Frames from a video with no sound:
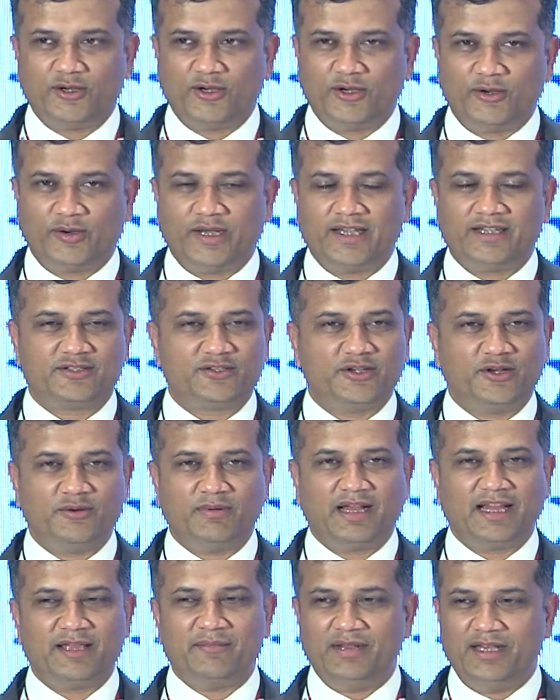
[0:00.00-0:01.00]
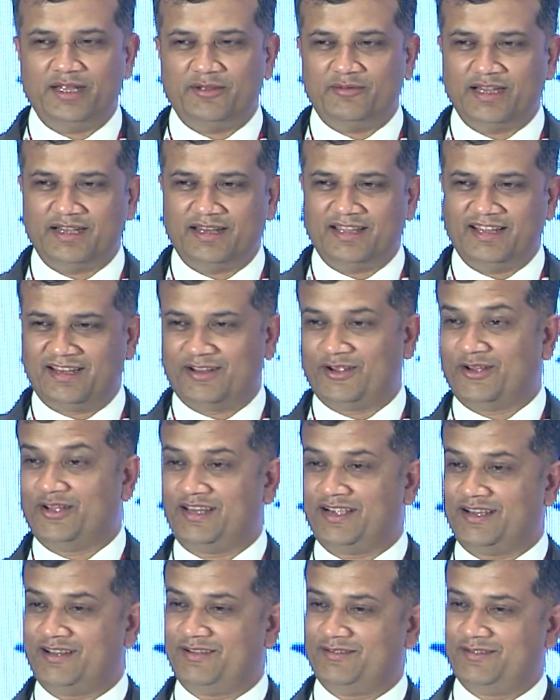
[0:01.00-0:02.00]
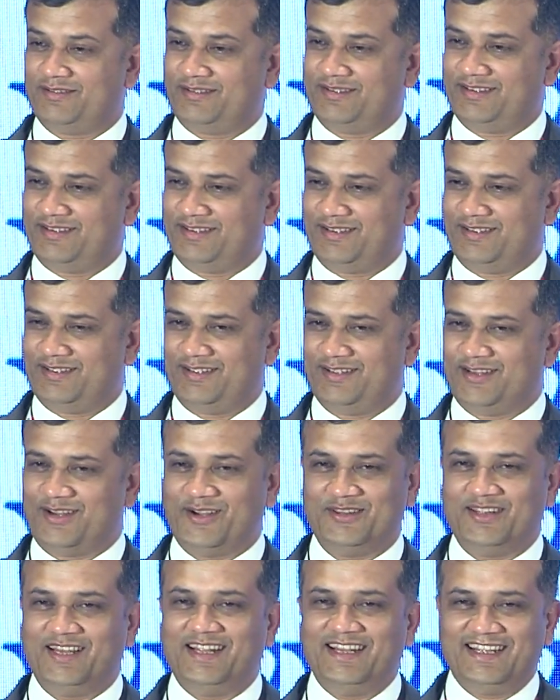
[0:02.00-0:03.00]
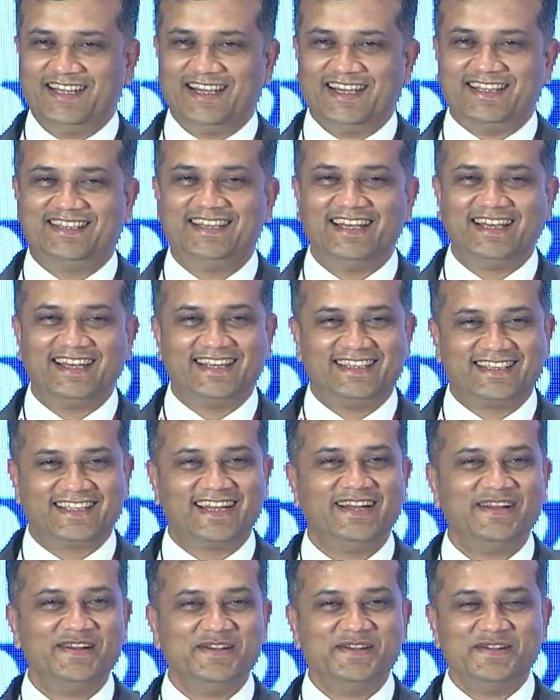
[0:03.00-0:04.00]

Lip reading: All right, so I believe that, yeah. Oh, there is a,